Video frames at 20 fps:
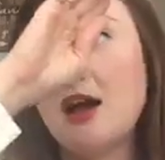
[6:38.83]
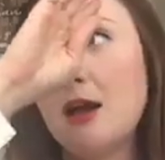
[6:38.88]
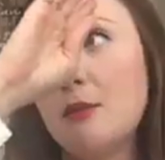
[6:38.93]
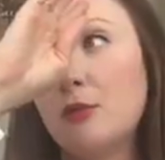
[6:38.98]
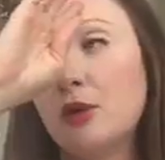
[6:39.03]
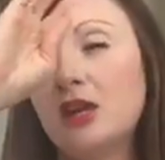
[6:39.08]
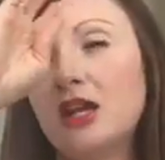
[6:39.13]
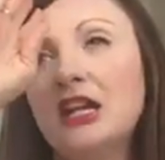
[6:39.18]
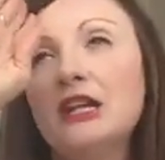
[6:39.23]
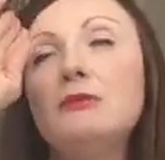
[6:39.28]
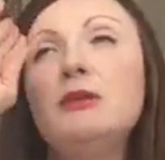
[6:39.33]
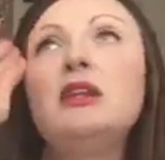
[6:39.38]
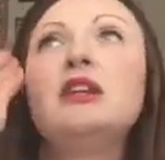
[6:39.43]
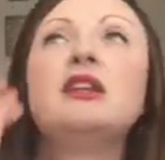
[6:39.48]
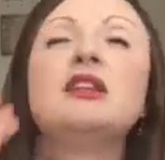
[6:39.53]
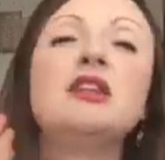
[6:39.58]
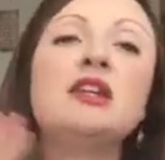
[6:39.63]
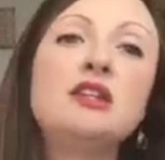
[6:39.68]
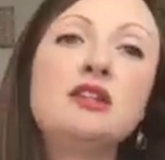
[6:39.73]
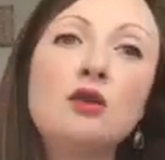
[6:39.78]
or getting me to
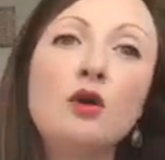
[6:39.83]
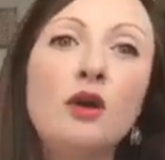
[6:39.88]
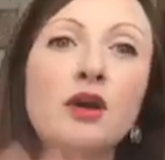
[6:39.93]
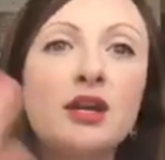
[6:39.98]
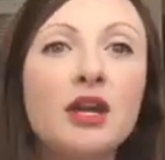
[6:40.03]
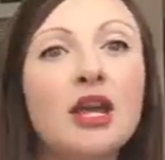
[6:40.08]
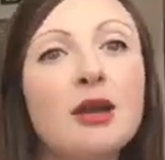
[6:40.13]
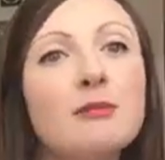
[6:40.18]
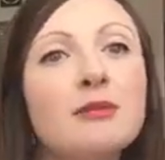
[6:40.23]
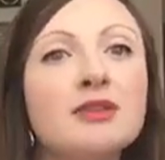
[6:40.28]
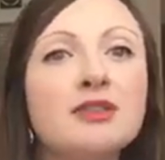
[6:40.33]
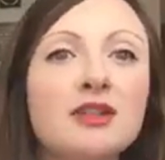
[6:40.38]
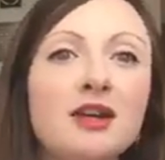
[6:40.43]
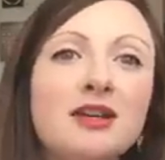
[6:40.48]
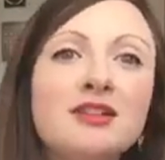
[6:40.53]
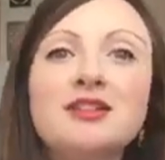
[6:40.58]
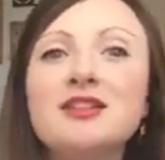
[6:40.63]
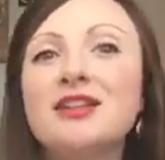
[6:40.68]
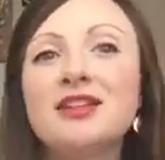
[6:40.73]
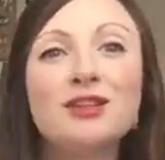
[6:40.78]
then go on to
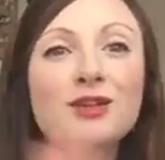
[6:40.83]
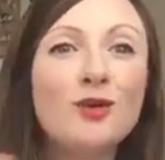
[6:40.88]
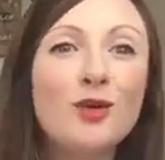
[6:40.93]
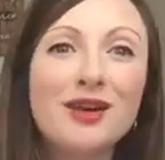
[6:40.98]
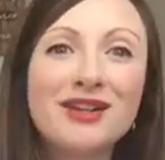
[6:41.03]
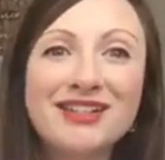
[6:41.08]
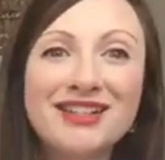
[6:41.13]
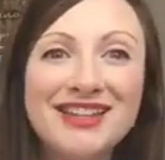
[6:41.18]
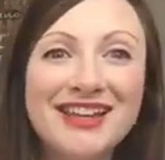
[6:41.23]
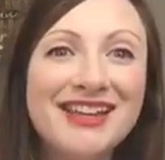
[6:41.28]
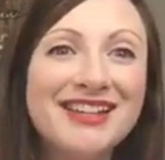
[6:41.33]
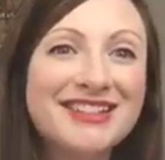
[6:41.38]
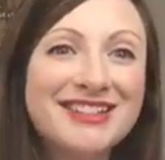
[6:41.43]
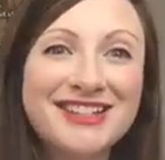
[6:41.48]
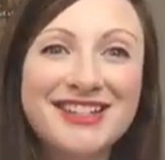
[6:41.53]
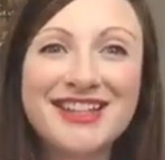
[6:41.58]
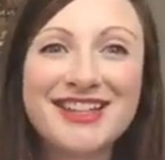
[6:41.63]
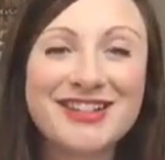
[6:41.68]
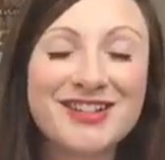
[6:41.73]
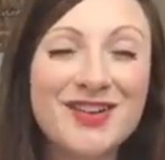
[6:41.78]
Amazon, to then go on to this,
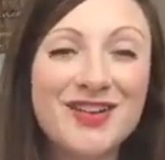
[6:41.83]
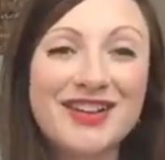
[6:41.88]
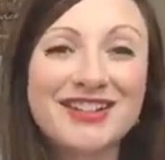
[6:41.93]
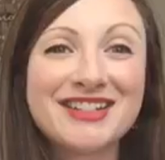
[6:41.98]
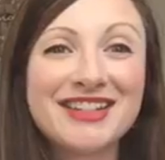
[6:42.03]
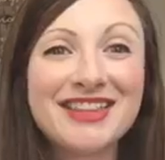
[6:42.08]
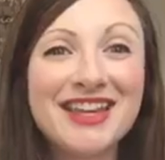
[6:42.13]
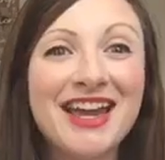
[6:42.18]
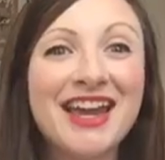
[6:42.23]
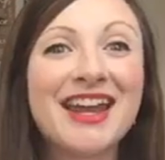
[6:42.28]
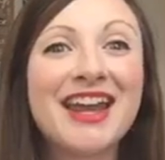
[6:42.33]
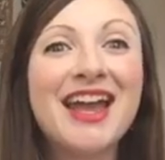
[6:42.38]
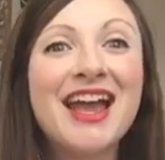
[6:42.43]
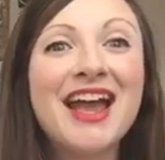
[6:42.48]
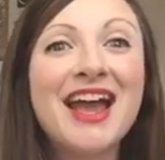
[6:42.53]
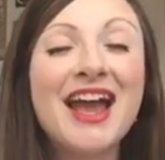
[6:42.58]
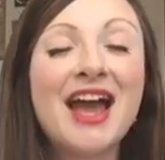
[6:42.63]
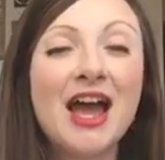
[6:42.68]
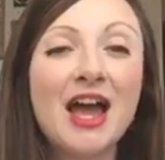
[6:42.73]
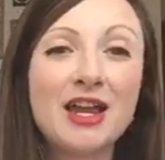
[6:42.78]
to then go on to that.
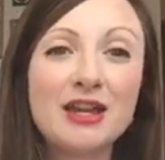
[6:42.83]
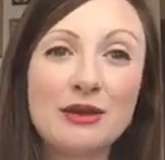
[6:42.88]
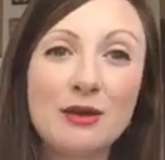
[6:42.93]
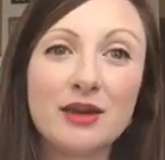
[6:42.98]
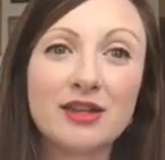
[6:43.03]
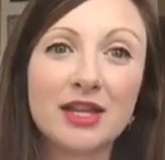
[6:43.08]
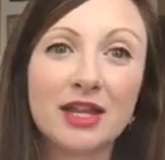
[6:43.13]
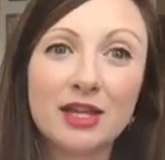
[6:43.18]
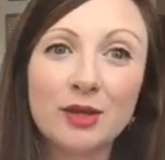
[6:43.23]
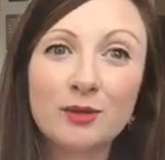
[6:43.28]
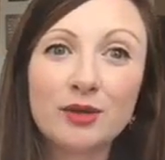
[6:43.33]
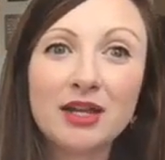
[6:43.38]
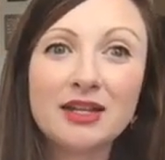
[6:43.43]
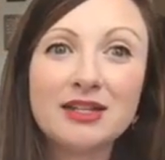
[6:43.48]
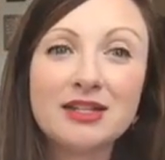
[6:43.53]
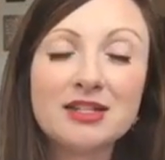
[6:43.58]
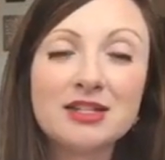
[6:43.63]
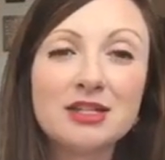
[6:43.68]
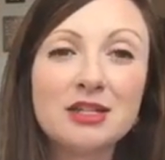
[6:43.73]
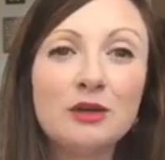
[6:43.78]
I know exactly what I
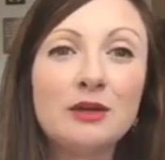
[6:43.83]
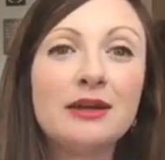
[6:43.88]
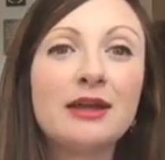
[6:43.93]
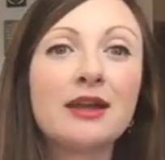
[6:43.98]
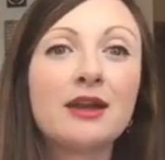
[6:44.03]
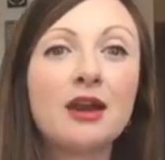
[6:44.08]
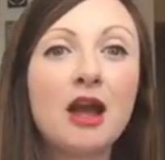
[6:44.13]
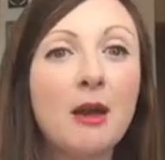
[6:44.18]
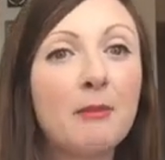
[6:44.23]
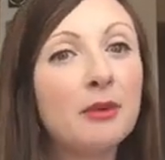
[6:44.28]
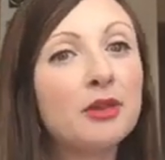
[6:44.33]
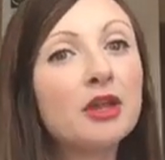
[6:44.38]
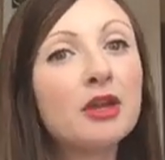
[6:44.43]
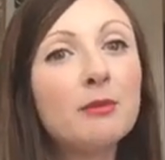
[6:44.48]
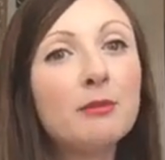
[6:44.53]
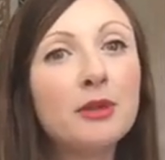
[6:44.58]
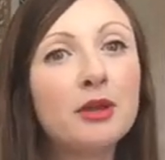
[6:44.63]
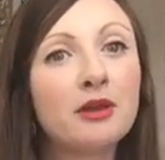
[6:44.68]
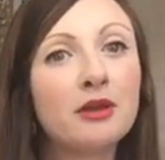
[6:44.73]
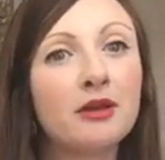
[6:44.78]
need to do, and I can hop on the
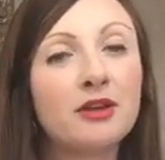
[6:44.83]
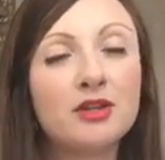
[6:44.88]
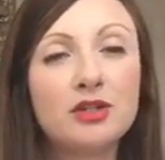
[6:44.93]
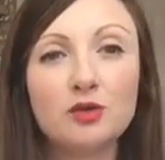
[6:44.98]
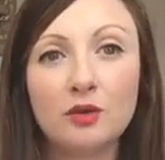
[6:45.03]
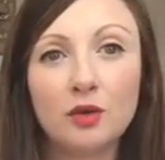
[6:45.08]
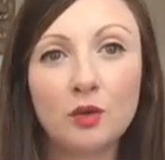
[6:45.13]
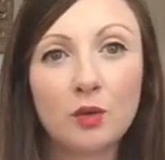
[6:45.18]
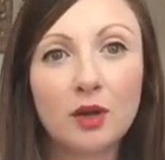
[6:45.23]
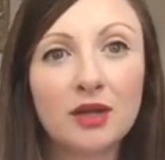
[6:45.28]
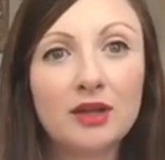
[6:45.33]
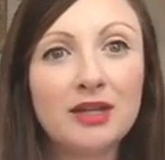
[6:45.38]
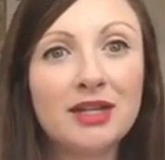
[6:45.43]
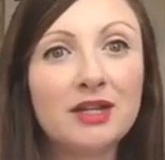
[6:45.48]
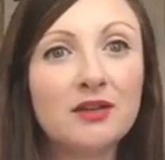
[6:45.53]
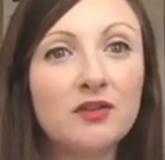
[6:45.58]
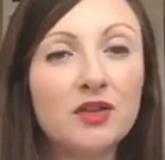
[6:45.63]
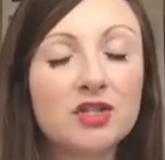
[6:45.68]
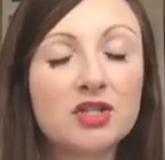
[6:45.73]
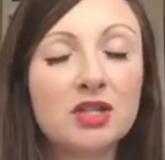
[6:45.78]
computer and do it quickly
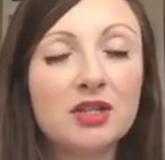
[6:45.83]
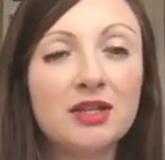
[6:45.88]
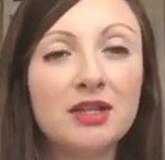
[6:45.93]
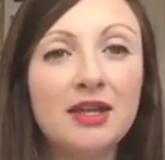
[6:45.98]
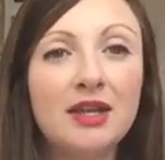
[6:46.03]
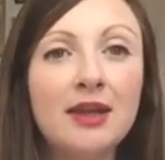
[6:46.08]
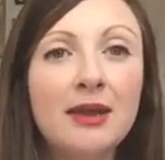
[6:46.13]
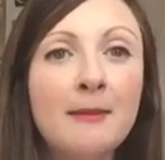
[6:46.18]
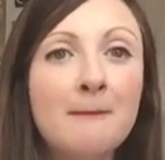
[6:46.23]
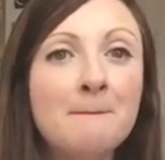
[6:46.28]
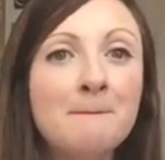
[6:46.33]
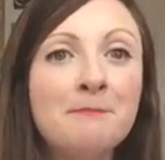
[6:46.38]
and efficiently.